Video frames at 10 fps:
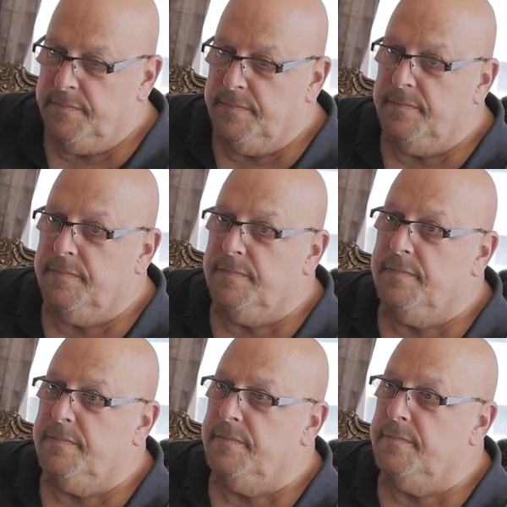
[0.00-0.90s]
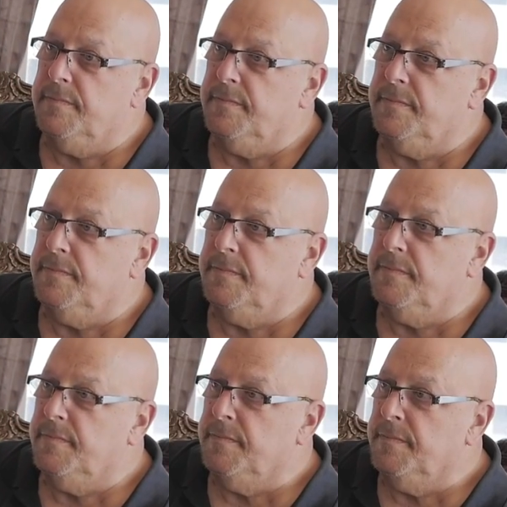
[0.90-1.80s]

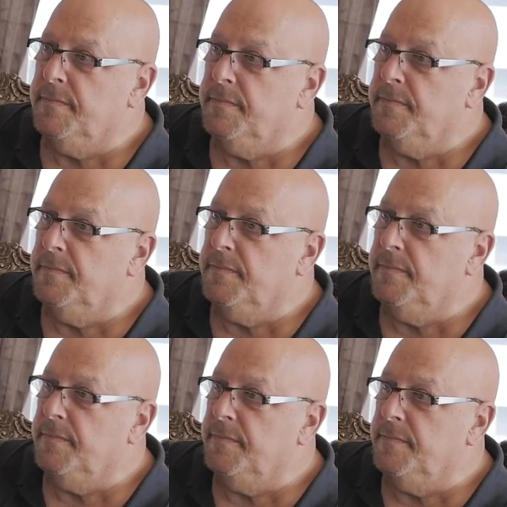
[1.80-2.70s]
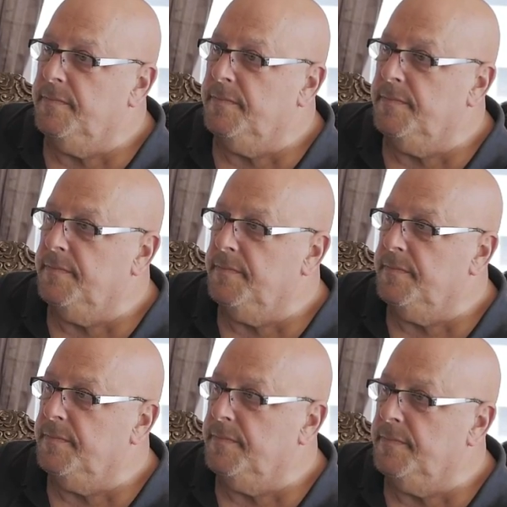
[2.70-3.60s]

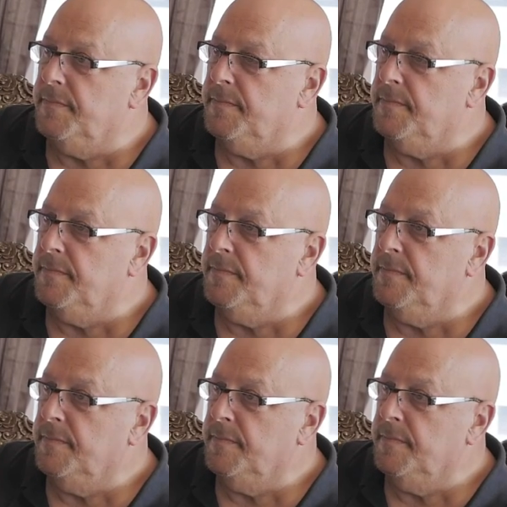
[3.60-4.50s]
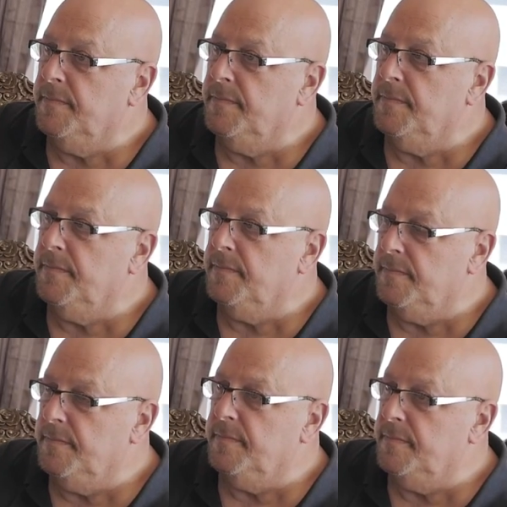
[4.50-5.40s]

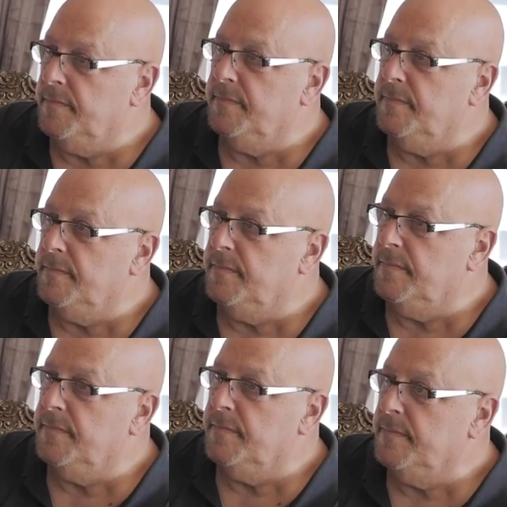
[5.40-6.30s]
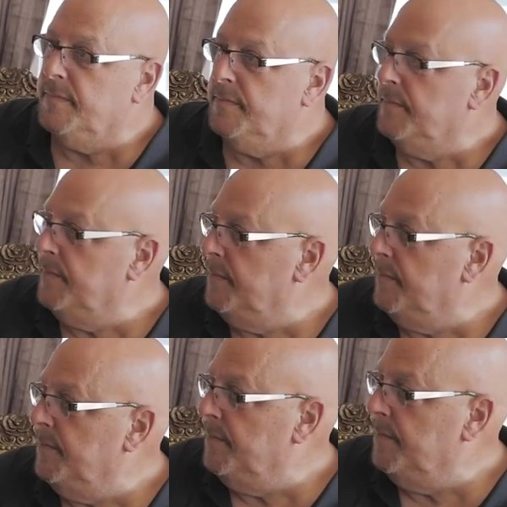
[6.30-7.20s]

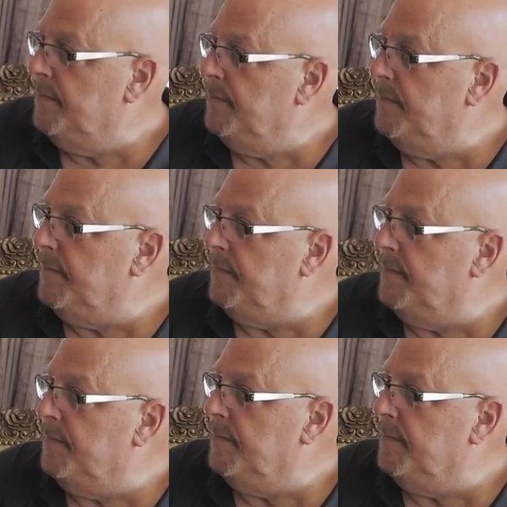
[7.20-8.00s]
No words are spoken by the person on screen.